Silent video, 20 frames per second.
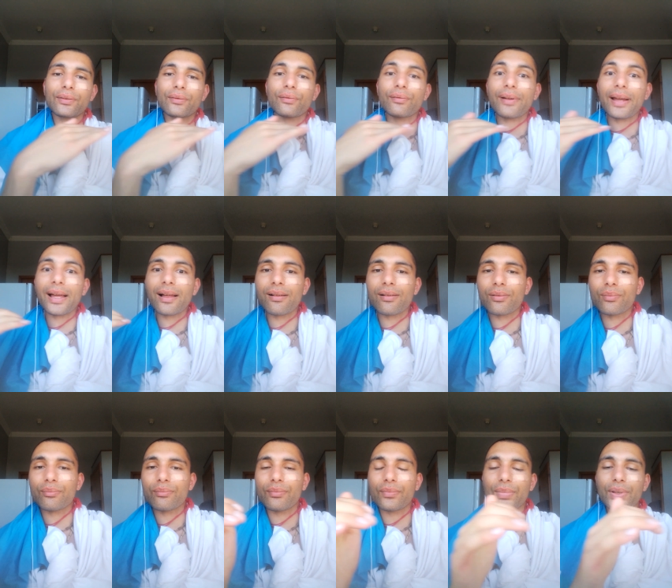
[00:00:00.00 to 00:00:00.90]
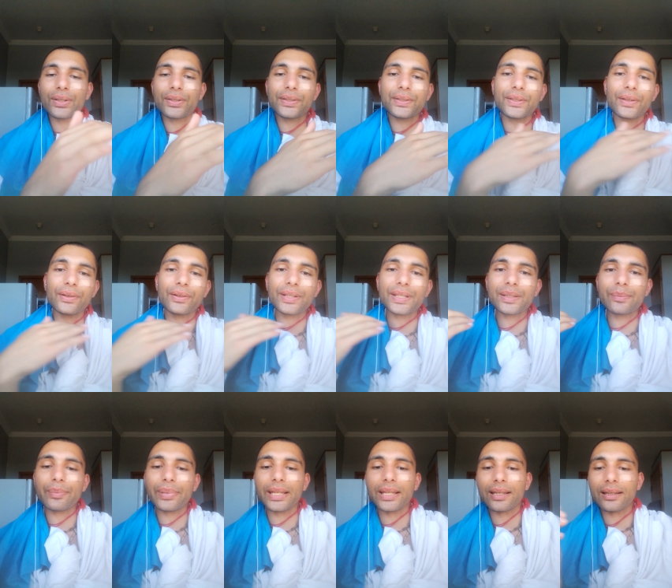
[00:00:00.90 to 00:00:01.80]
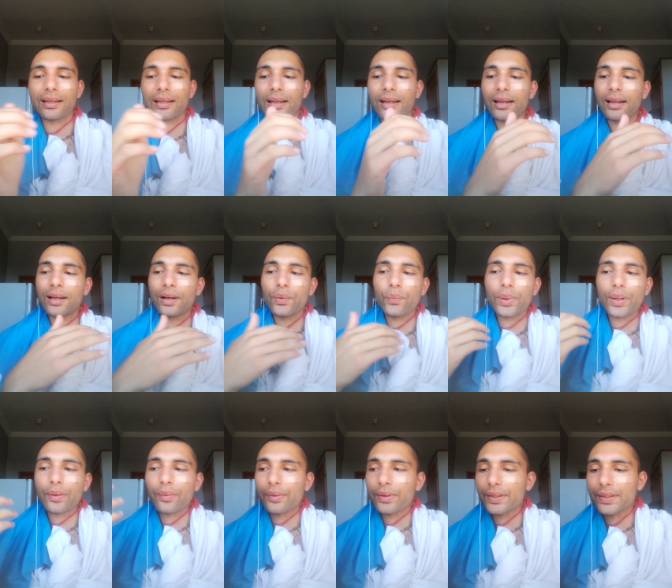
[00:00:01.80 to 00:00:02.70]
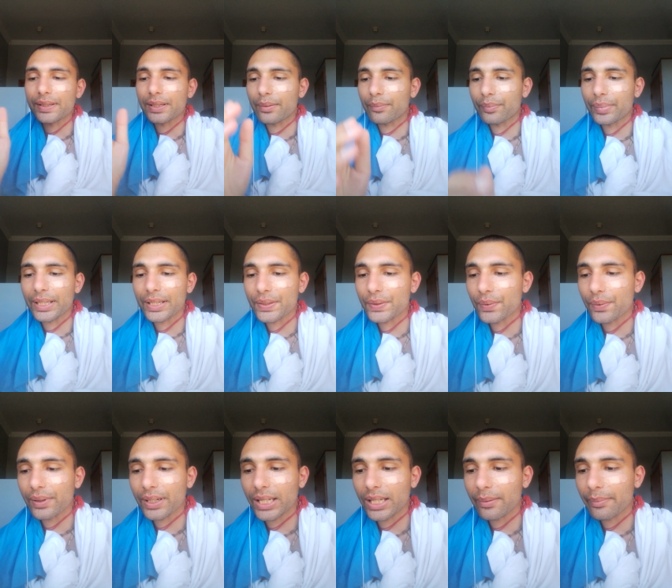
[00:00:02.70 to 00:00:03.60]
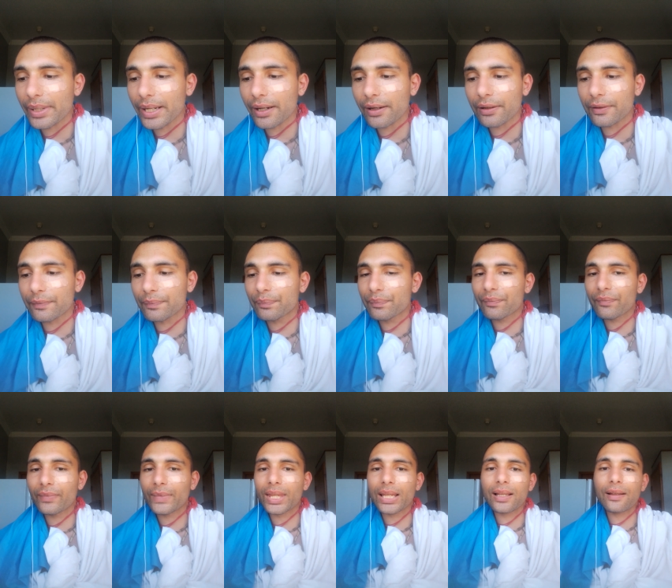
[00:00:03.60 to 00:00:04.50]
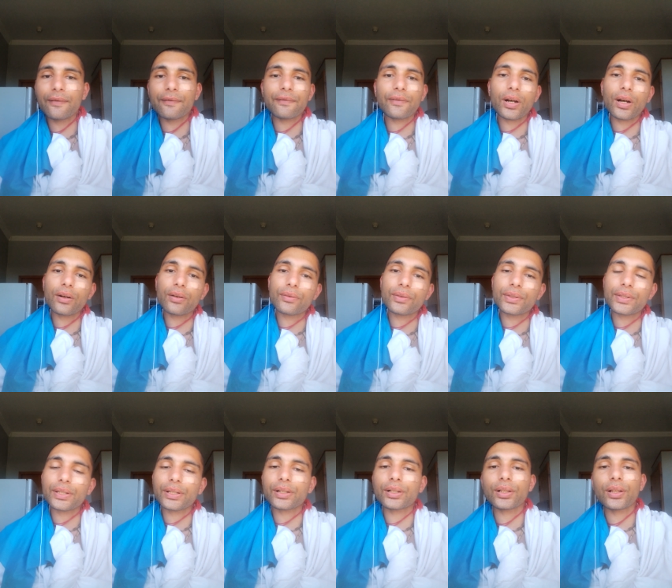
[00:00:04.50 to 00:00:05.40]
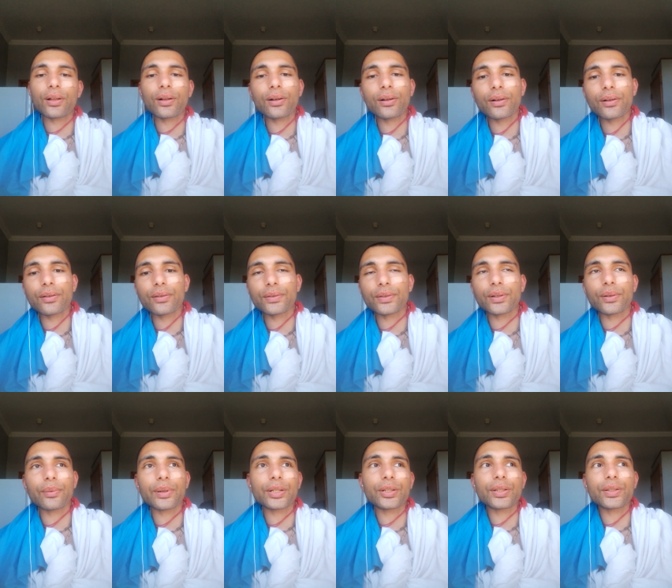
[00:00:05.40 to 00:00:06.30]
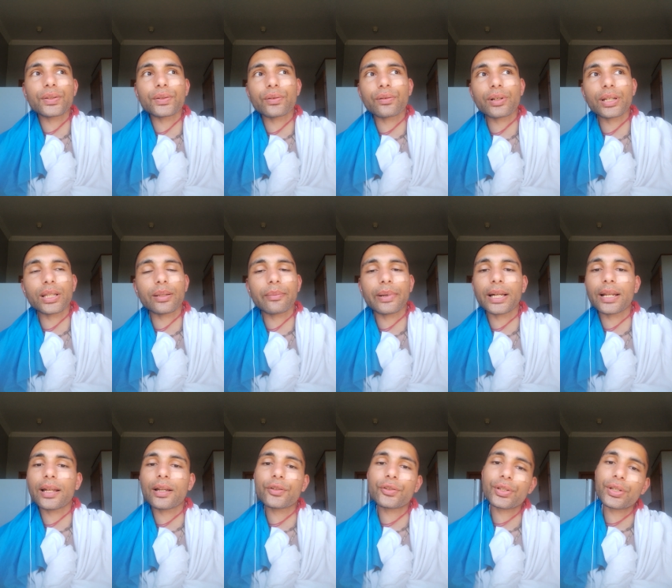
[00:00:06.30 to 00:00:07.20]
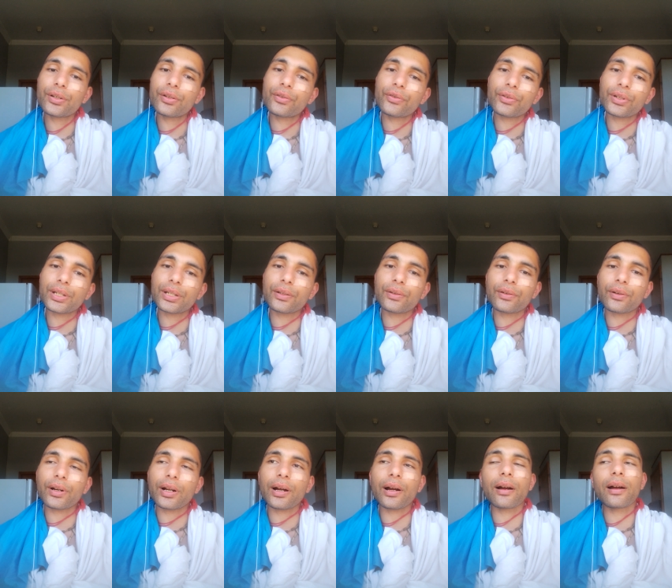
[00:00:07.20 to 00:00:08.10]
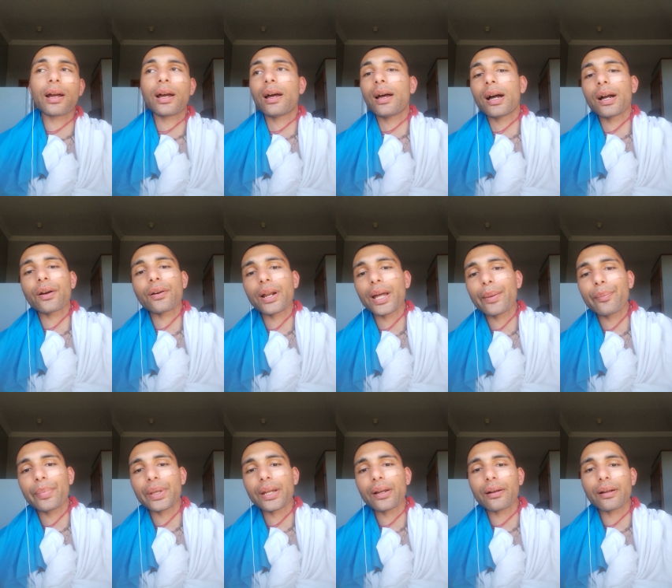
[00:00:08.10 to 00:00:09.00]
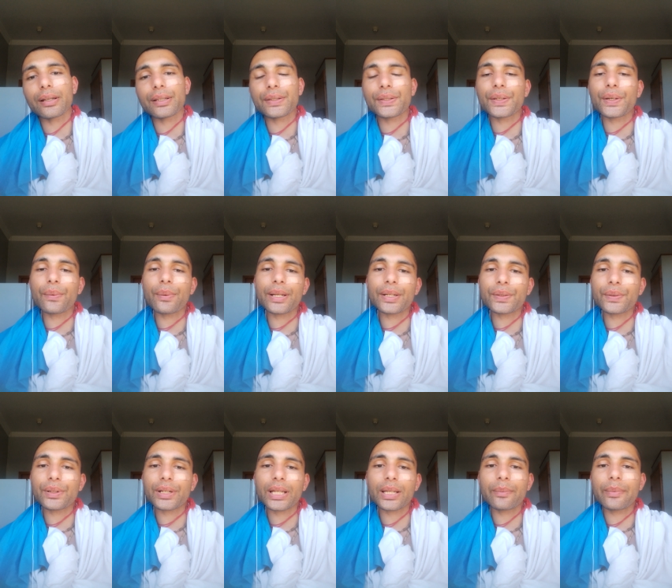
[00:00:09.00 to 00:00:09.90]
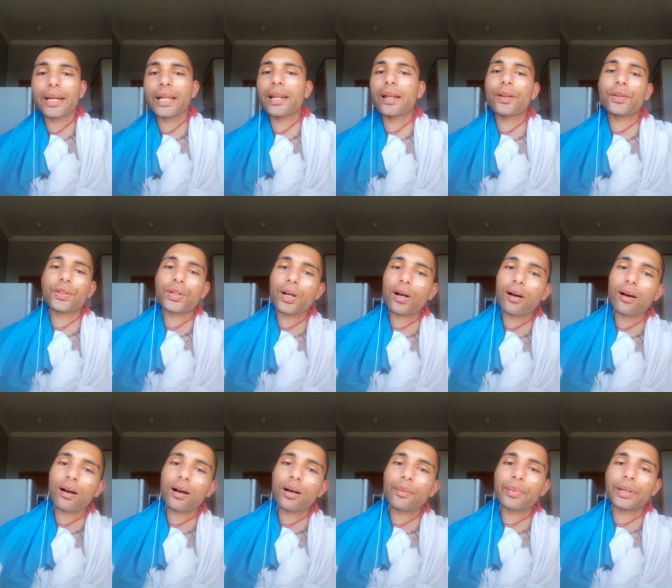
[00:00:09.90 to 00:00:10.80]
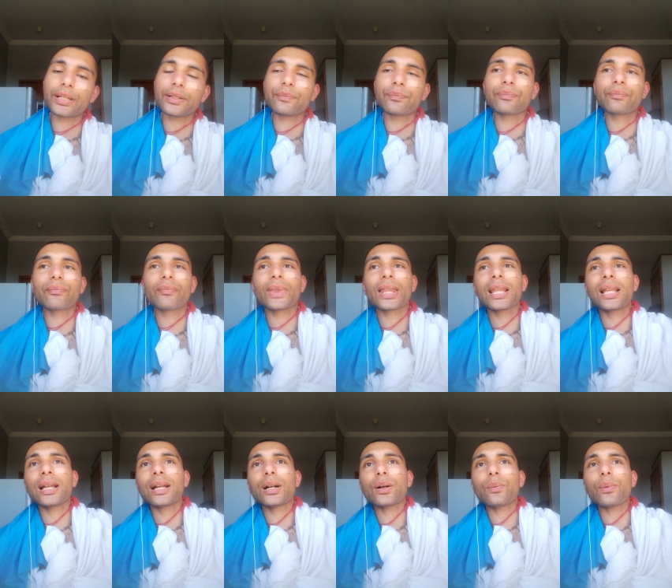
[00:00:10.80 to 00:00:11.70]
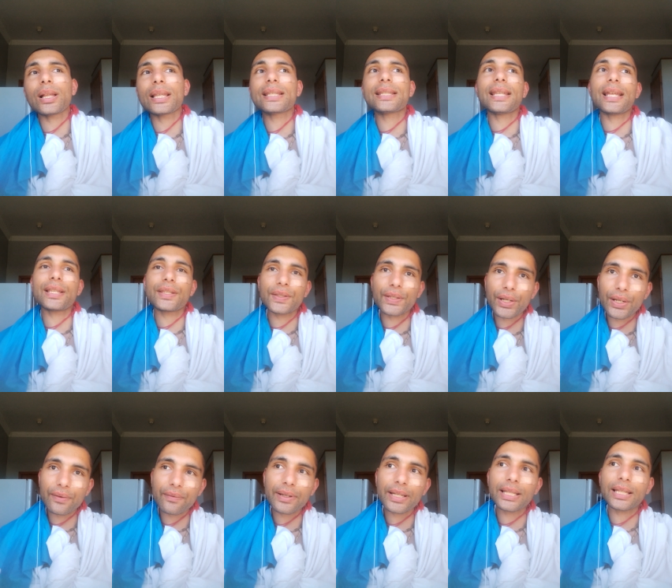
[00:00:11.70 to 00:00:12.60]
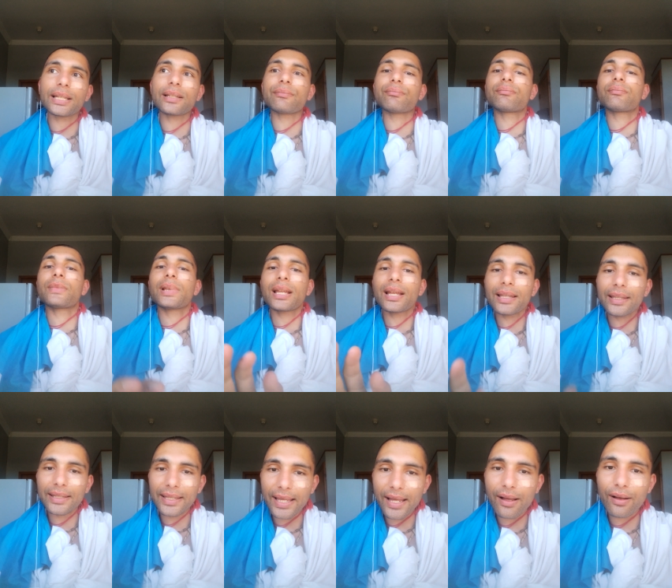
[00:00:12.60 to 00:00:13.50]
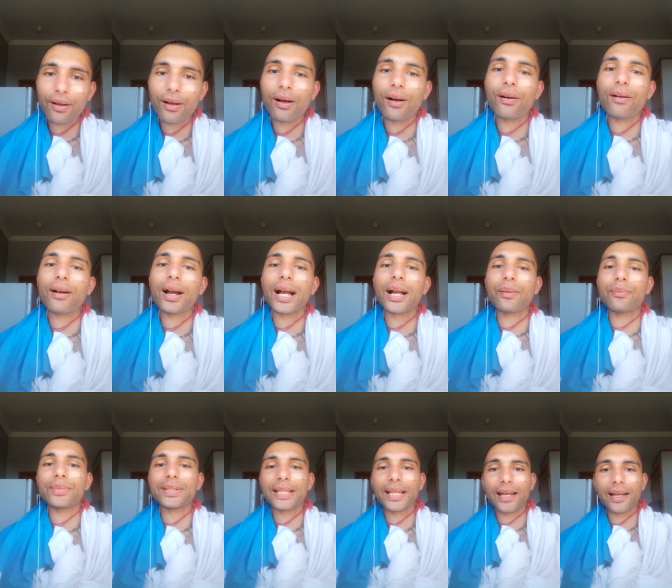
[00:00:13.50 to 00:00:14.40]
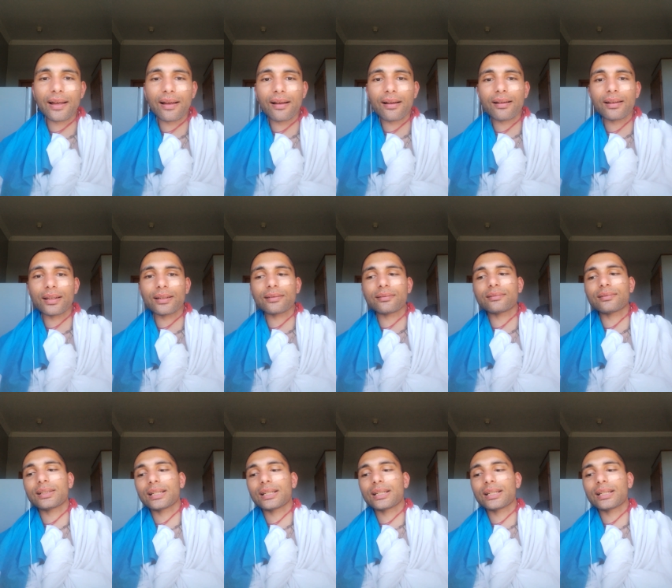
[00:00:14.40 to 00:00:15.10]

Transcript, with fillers: realm, so to speak, where we're simply talking about phones and clothes, or we're just talking about our children or our grandparents, or we're talking about our job, and once that's over, then the alcohol comes out, and